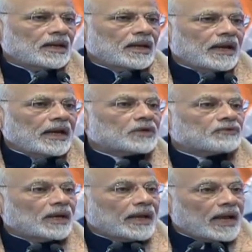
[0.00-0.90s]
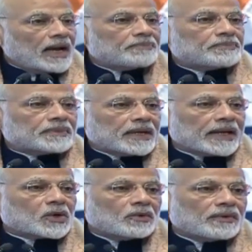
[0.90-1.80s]
It will help
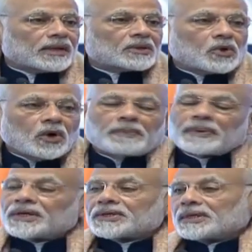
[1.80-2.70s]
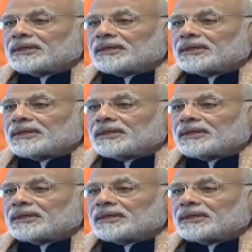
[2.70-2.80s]
take over cooperation